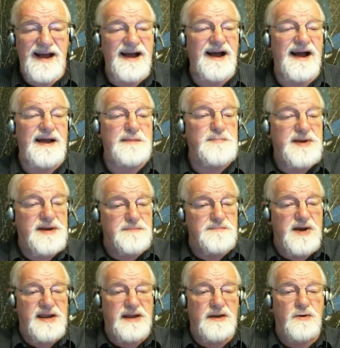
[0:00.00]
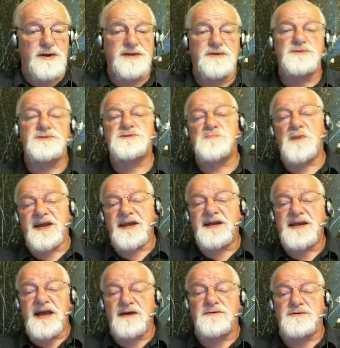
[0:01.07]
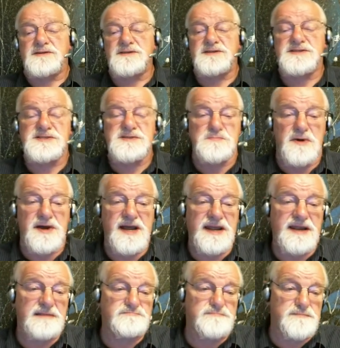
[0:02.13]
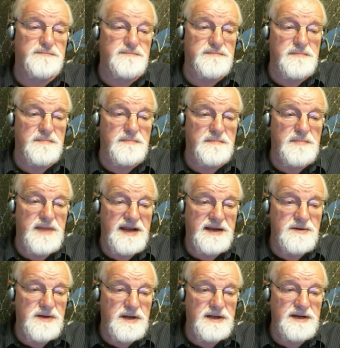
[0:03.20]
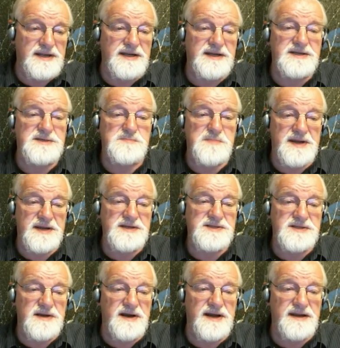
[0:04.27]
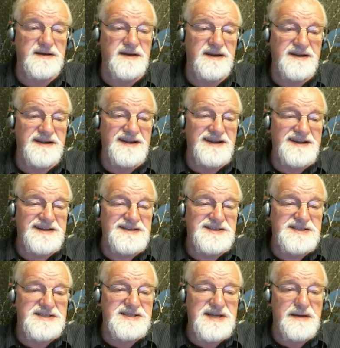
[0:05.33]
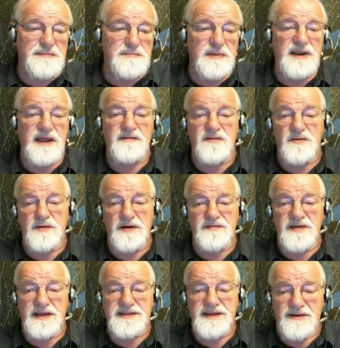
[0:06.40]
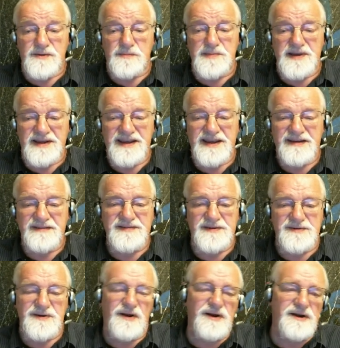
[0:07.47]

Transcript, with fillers: I, I pick my lawyers, my accountants, my my colleagues based on some level of ethical behavior.